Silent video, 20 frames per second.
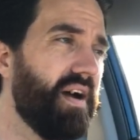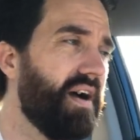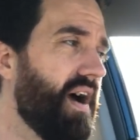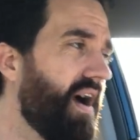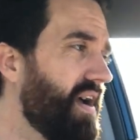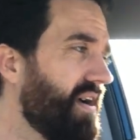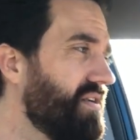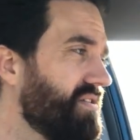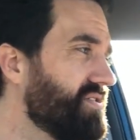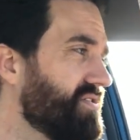
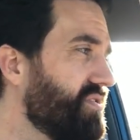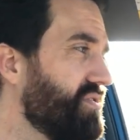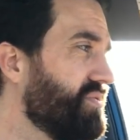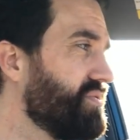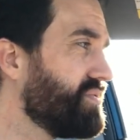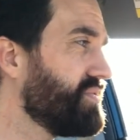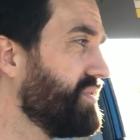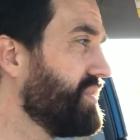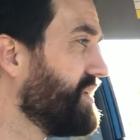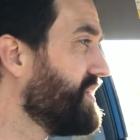I
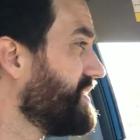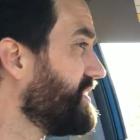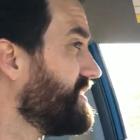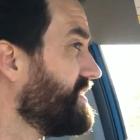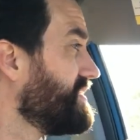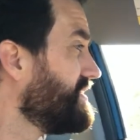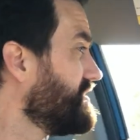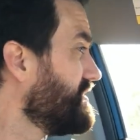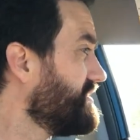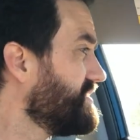also,
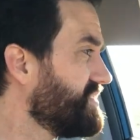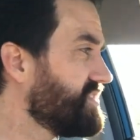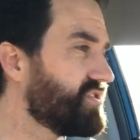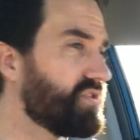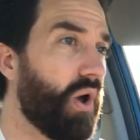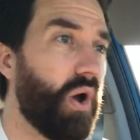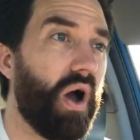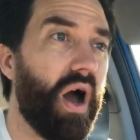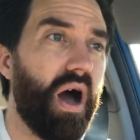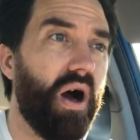
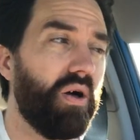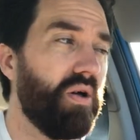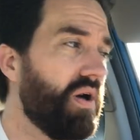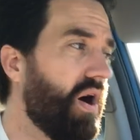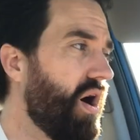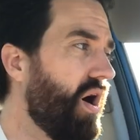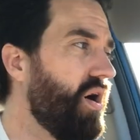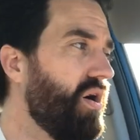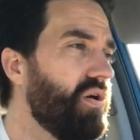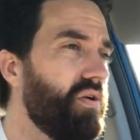so
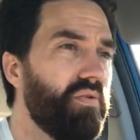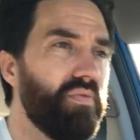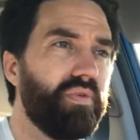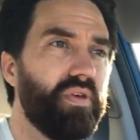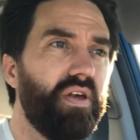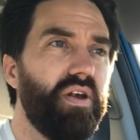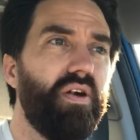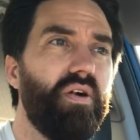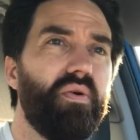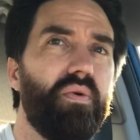I'll
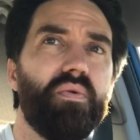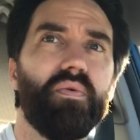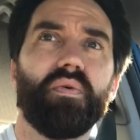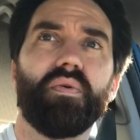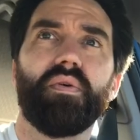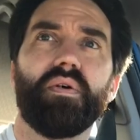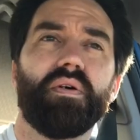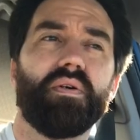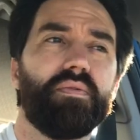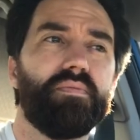you know,
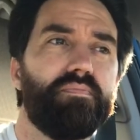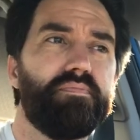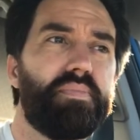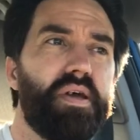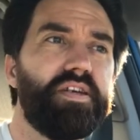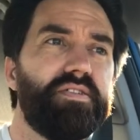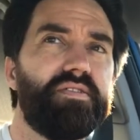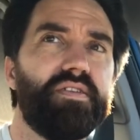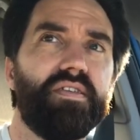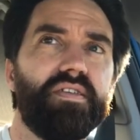
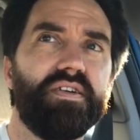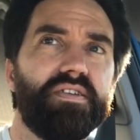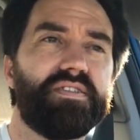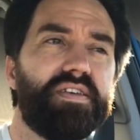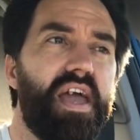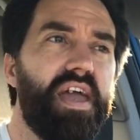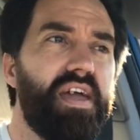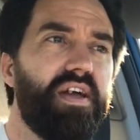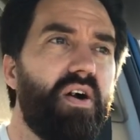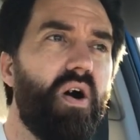basically
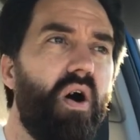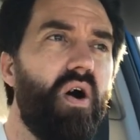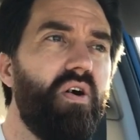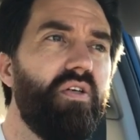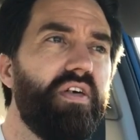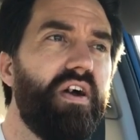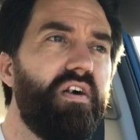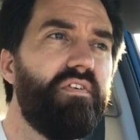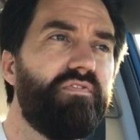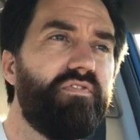take
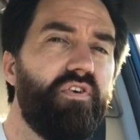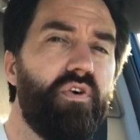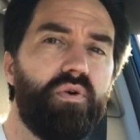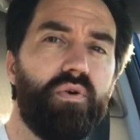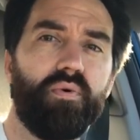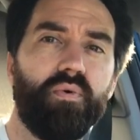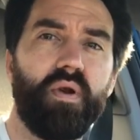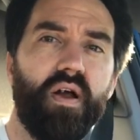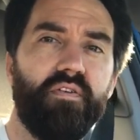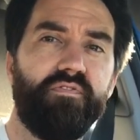all that
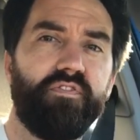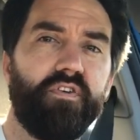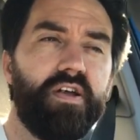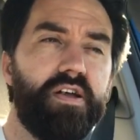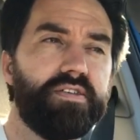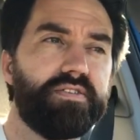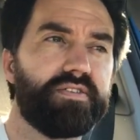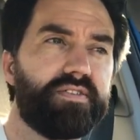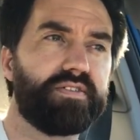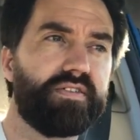photo
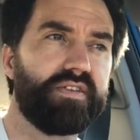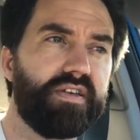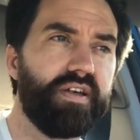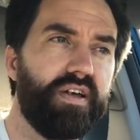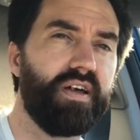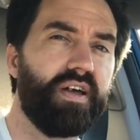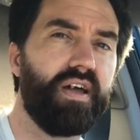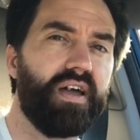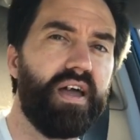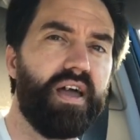reference,
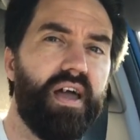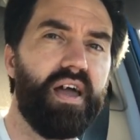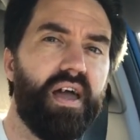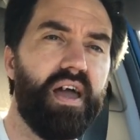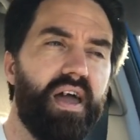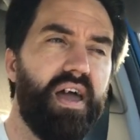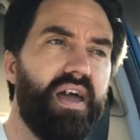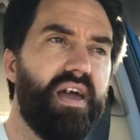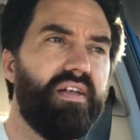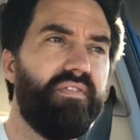
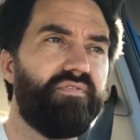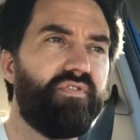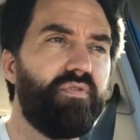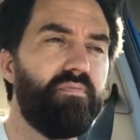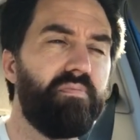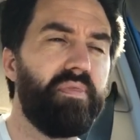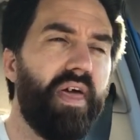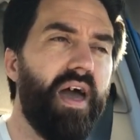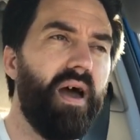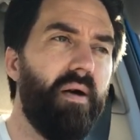and
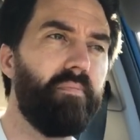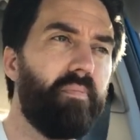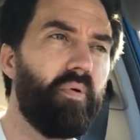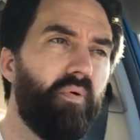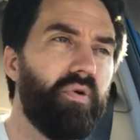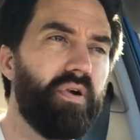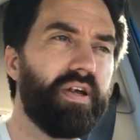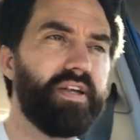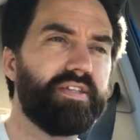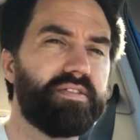from that
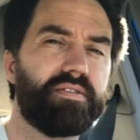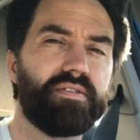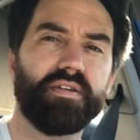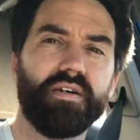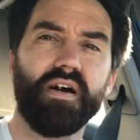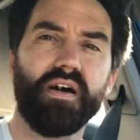point,